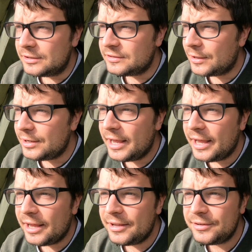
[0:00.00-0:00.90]
So
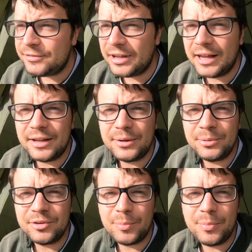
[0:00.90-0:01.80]
yeah, that
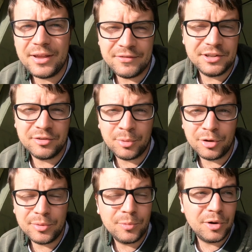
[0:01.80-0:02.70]
was a bit of a
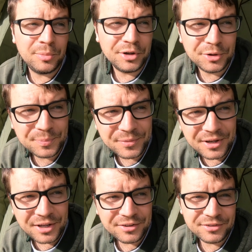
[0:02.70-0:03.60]
disappointment, woke me up.
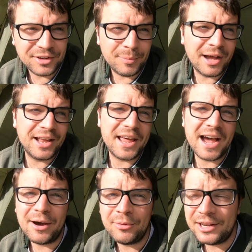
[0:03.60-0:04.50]
So about an
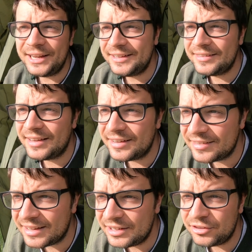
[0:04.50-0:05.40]
hour later, I
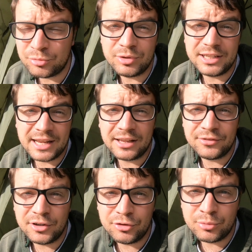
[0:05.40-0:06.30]
decided to
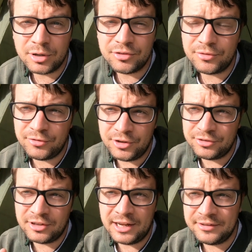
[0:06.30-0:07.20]
recast those rods.
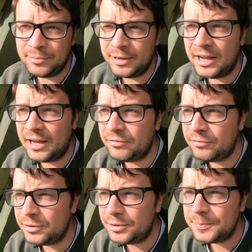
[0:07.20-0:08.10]
First light about
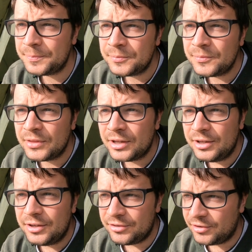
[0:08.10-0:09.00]
4:30,
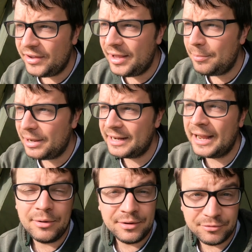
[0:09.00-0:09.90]
so they're back
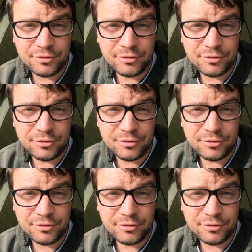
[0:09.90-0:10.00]
out and